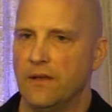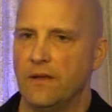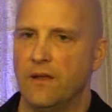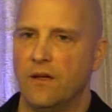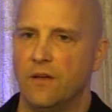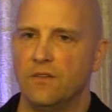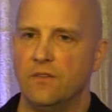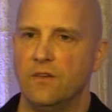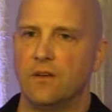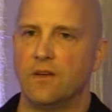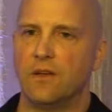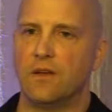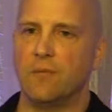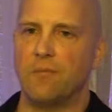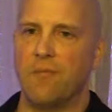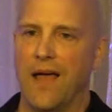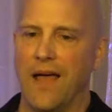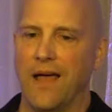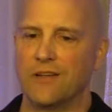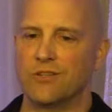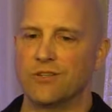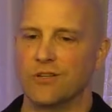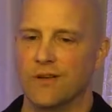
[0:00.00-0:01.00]
Now, as you can
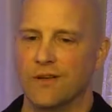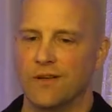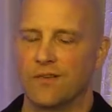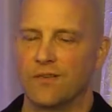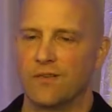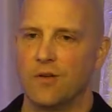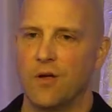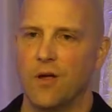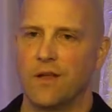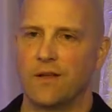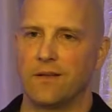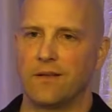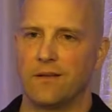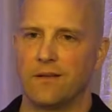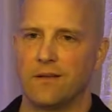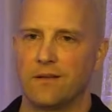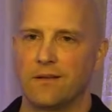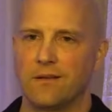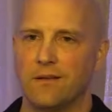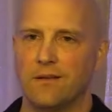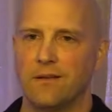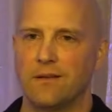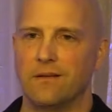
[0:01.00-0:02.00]
imagine, it's not
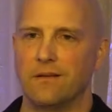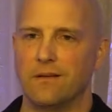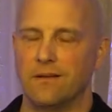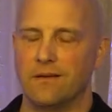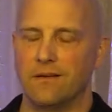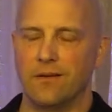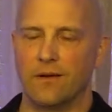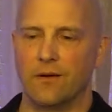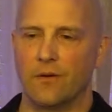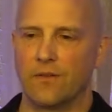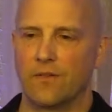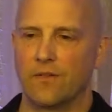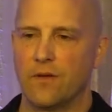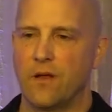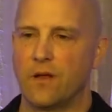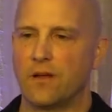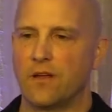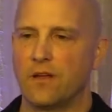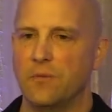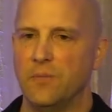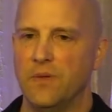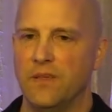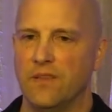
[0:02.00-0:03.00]

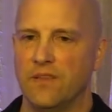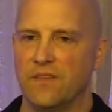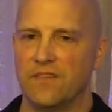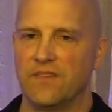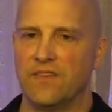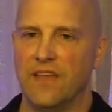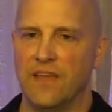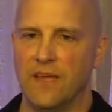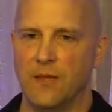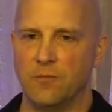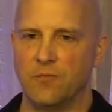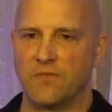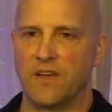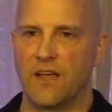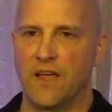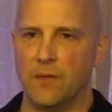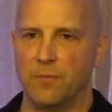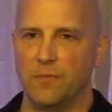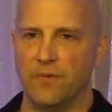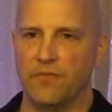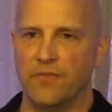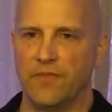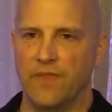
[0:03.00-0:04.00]
going to be the same
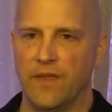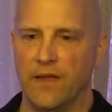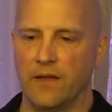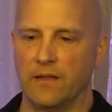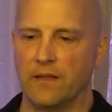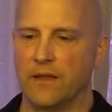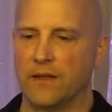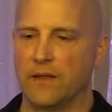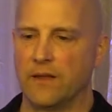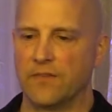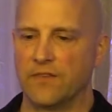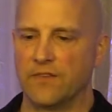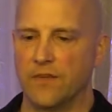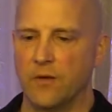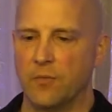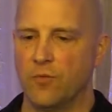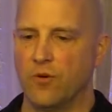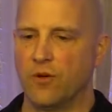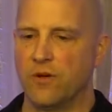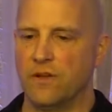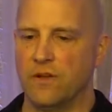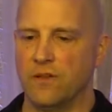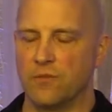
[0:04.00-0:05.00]
type of thing. Like if
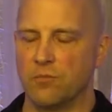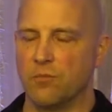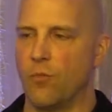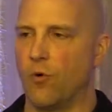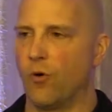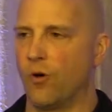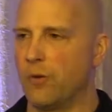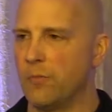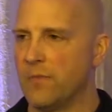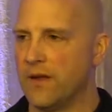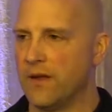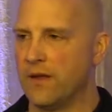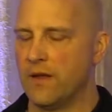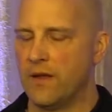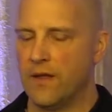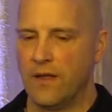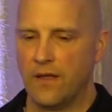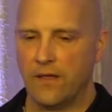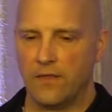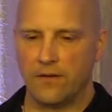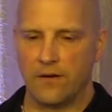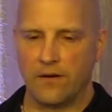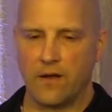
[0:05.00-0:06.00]
someone is Mormon,
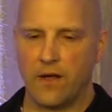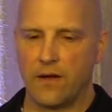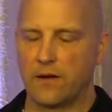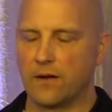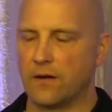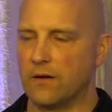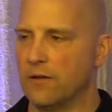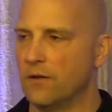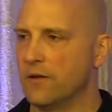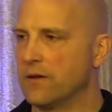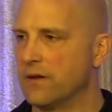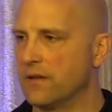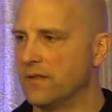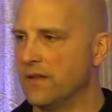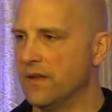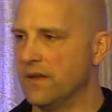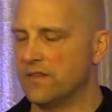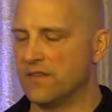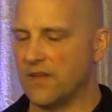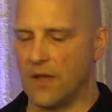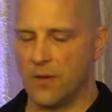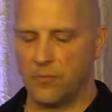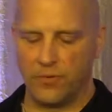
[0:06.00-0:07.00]
they're not going to look at the
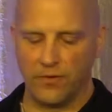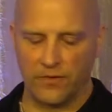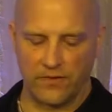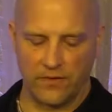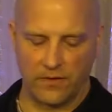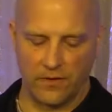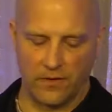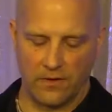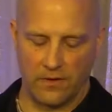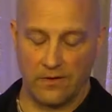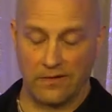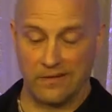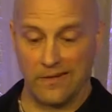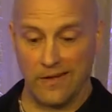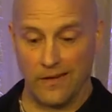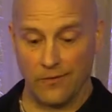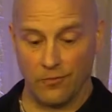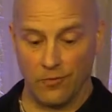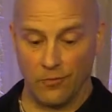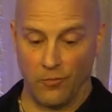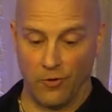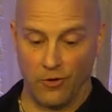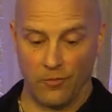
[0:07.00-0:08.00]
examples and go, okay,
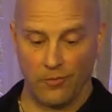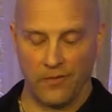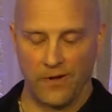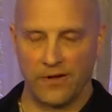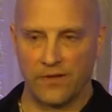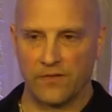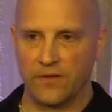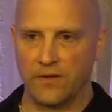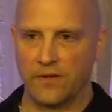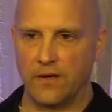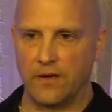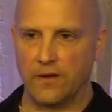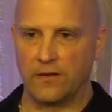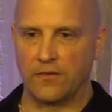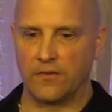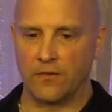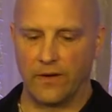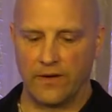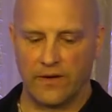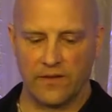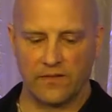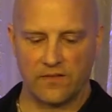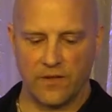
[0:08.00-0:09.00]
well, Mormon isn't here,
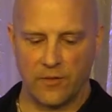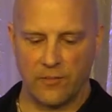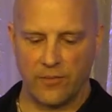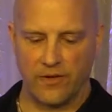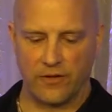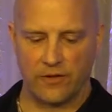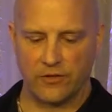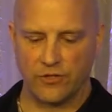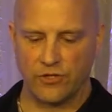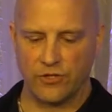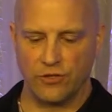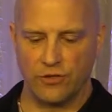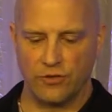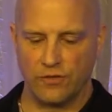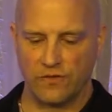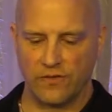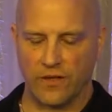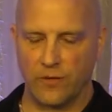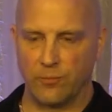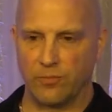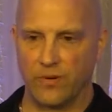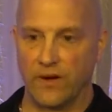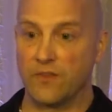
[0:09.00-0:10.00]
so I guess I better choose
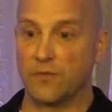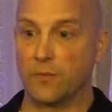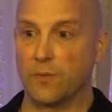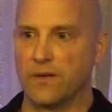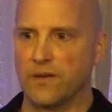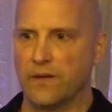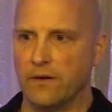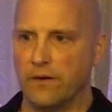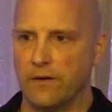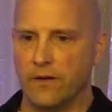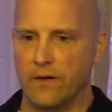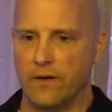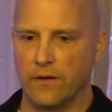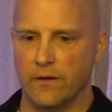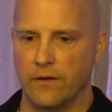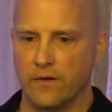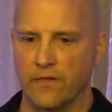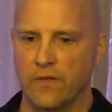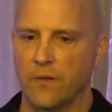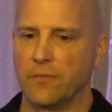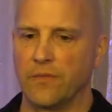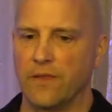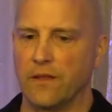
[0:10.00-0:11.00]
like Presbyterian
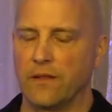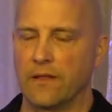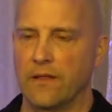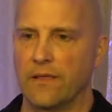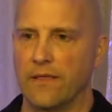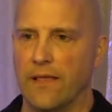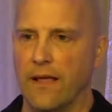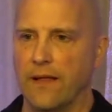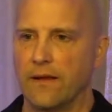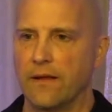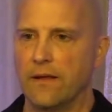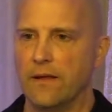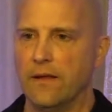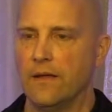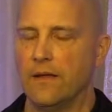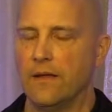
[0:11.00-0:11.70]
or something like that.